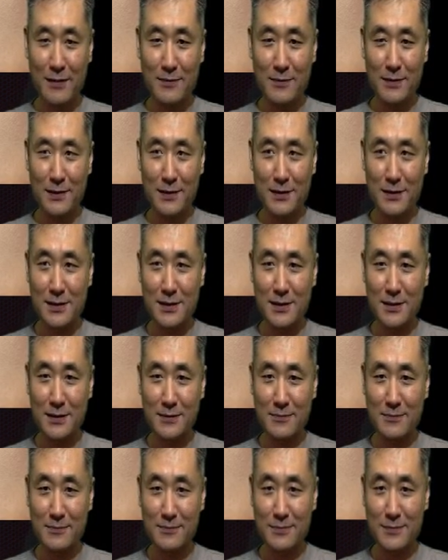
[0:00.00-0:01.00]
Disc
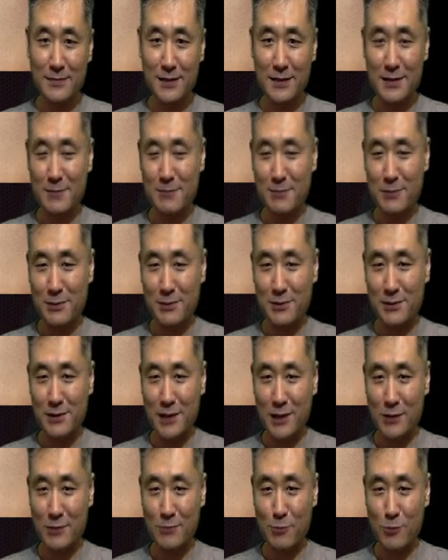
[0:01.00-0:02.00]
is bulged
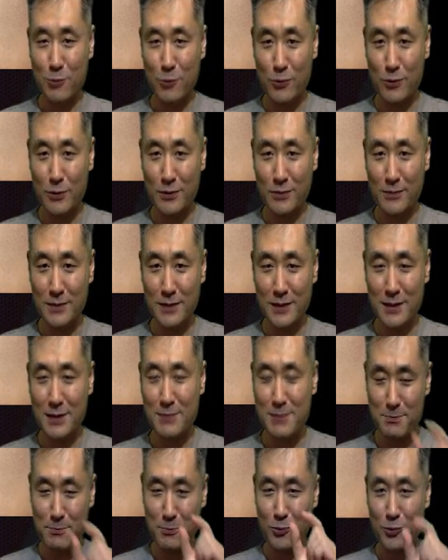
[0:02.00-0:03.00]
out more, a little
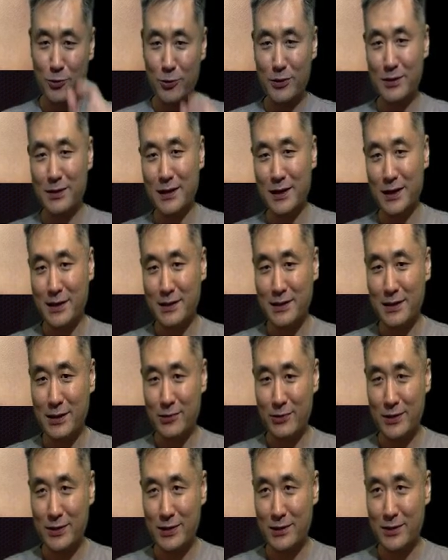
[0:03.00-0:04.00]
bit more, than
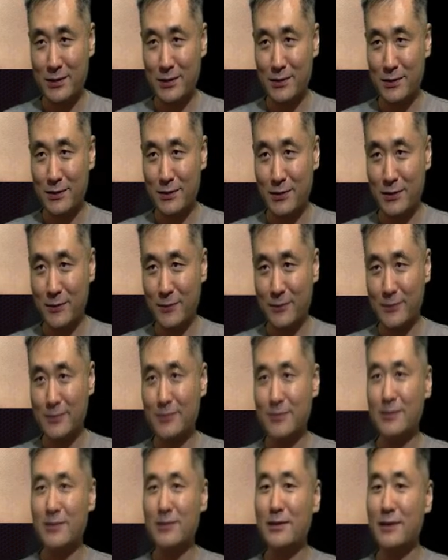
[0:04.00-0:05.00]
irritate the nerve
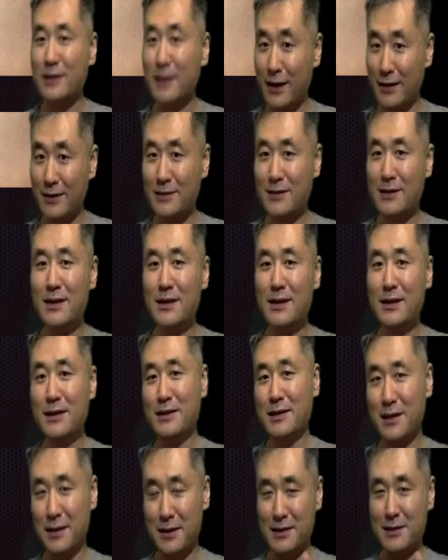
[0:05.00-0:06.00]
again.
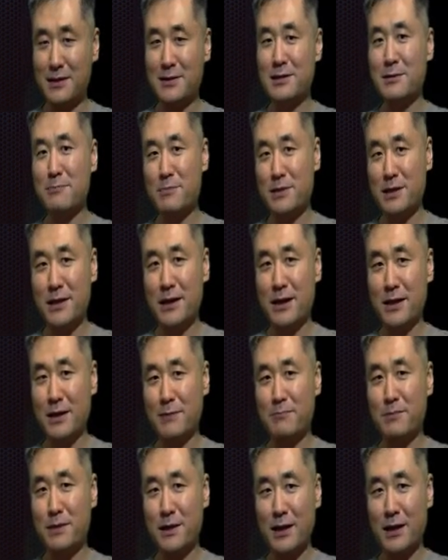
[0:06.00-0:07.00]
That is the
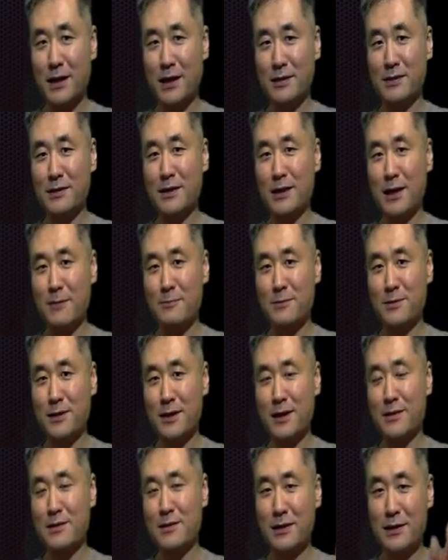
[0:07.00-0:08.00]
mechanic behind the Kemp's
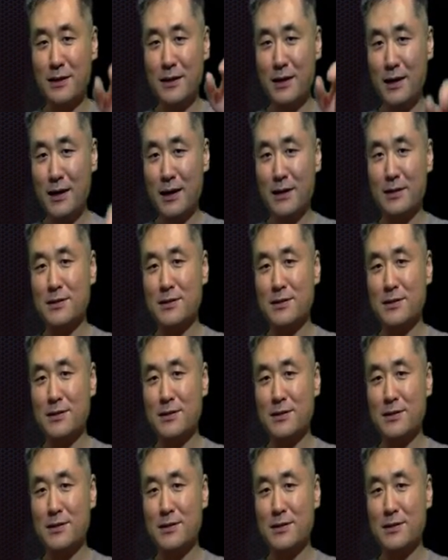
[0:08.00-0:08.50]
test and